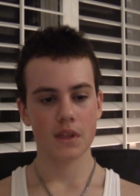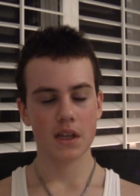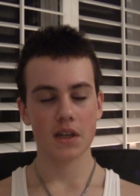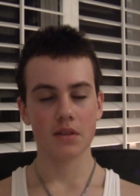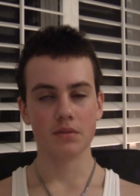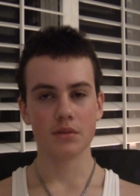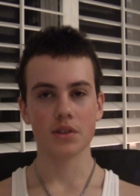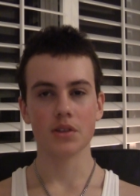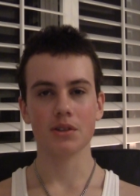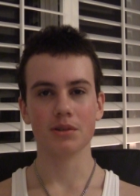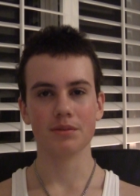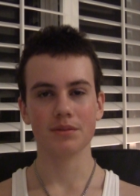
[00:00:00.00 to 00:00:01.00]
Yeah.
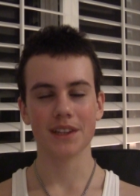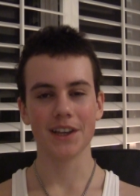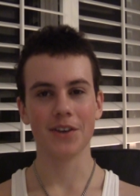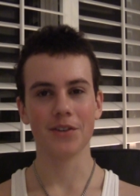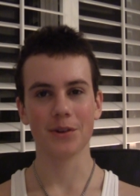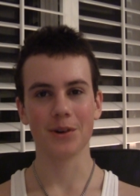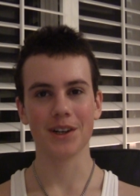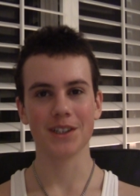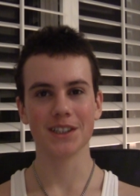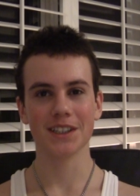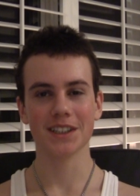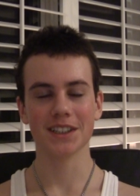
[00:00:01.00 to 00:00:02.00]
So thank you for
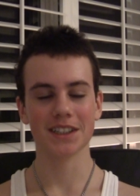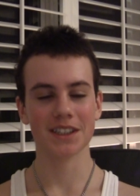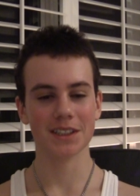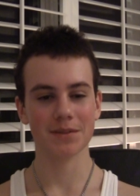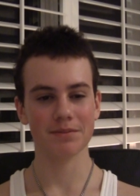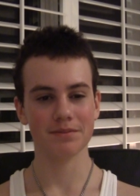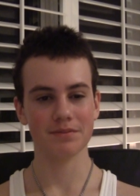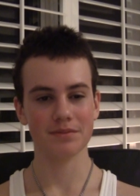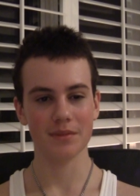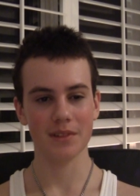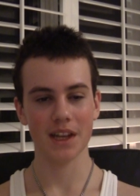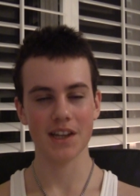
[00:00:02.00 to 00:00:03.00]
watching. Um,
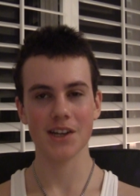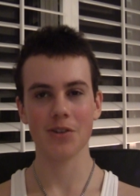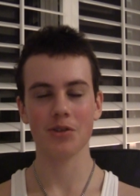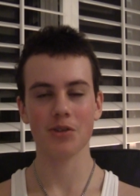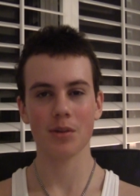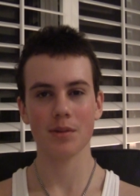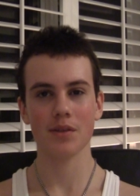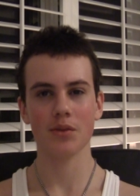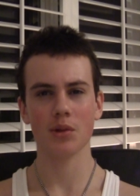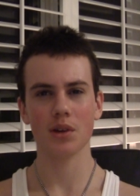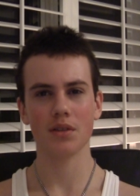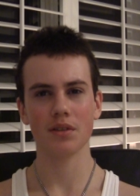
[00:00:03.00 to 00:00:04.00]
I genuinely hope you have a
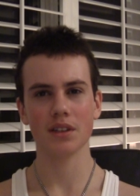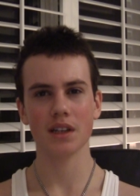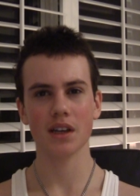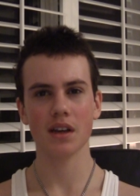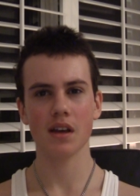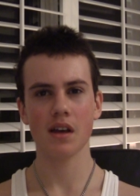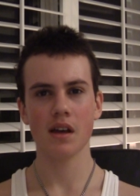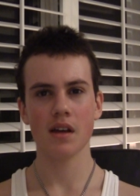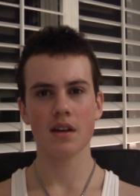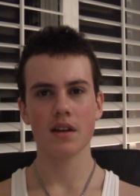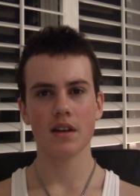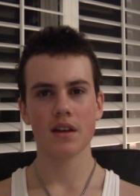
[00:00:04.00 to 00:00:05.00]
wonderful day,
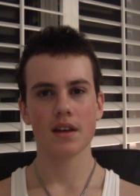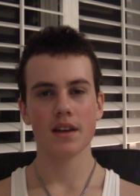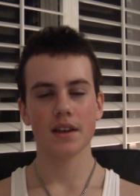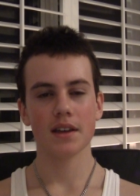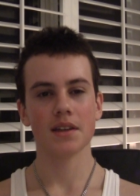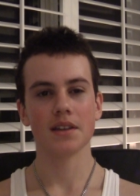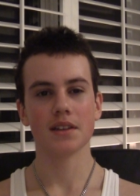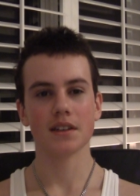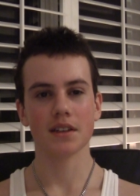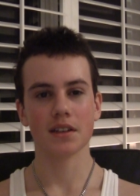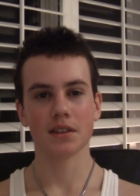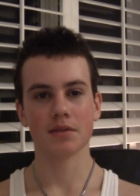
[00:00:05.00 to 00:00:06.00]
and
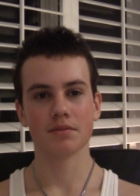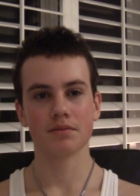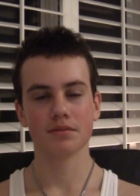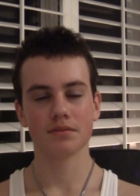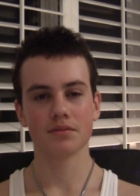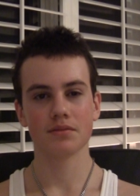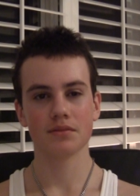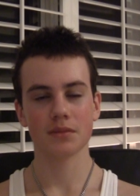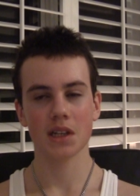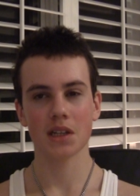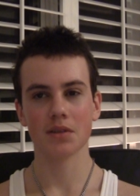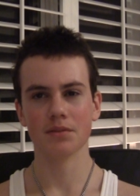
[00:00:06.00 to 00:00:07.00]
uh,
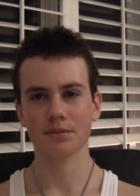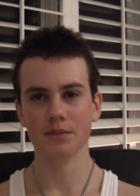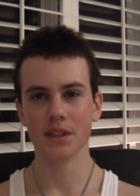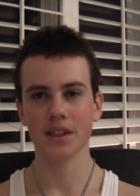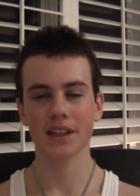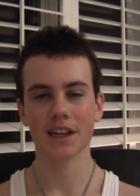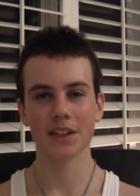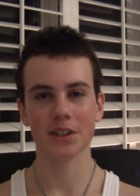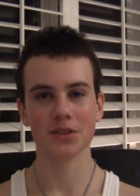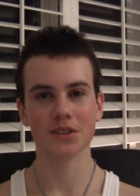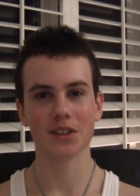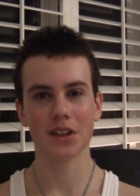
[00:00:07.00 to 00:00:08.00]
yeah, being kind
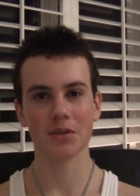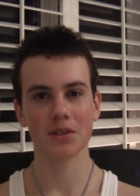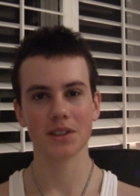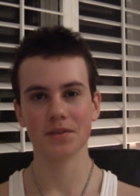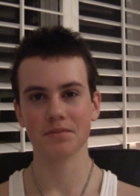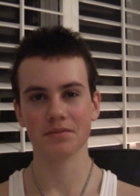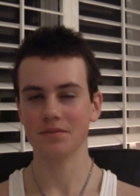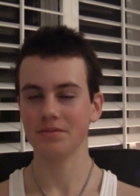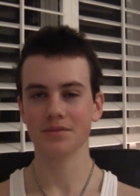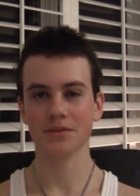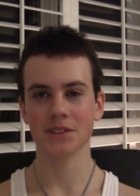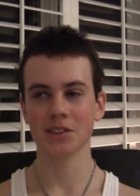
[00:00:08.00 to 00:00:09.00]
goes a long way.
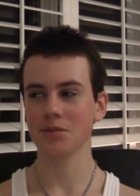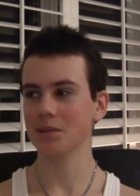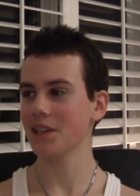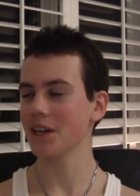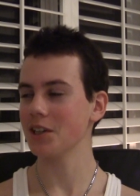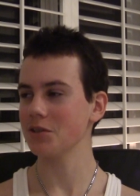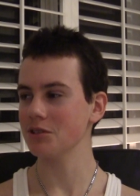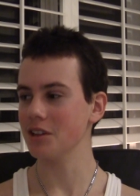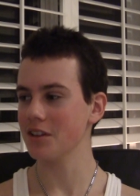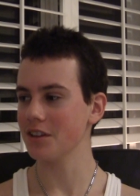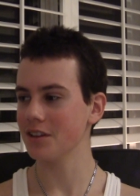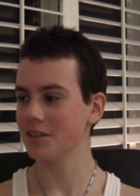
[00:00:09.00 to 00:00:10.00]
Be kind to
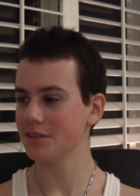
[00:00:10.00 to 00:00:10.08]
another.